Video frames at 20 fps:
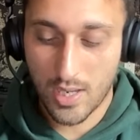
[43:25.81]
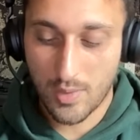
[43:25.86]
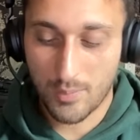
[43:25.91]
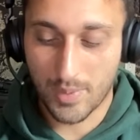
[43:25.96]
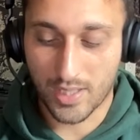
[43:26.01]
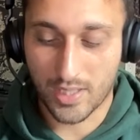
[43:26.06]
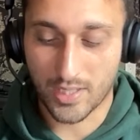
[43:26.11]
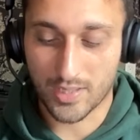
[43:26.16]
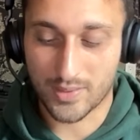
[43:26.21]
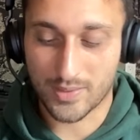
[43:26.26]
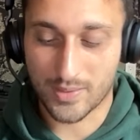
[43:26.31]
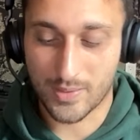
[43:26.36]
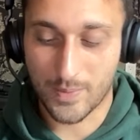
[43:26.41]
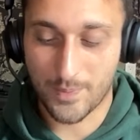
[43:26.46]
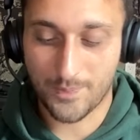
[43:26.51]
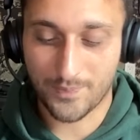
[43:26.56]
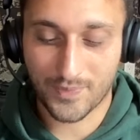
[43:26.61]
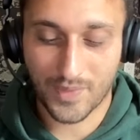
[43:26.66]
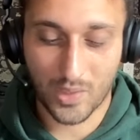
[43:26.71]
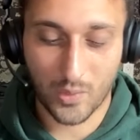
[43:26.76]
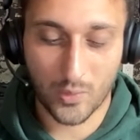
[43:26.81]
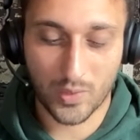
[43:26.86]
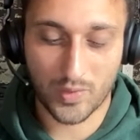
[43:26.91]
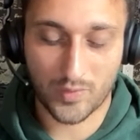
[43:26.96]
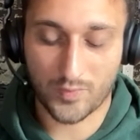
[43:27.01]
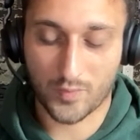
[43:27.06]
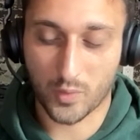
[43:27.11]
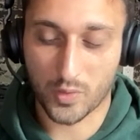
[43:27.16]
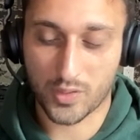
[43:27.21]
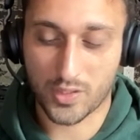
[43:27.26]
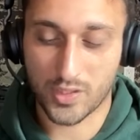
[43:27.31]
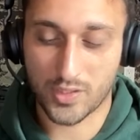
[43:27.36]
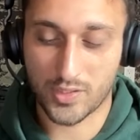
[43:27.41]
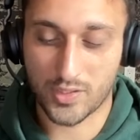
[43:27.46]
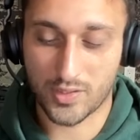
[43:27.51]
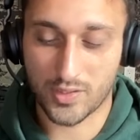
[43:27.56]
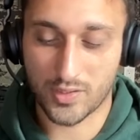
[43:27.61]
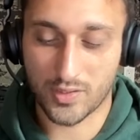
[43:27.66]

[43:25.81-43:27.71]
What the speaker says: because what it forces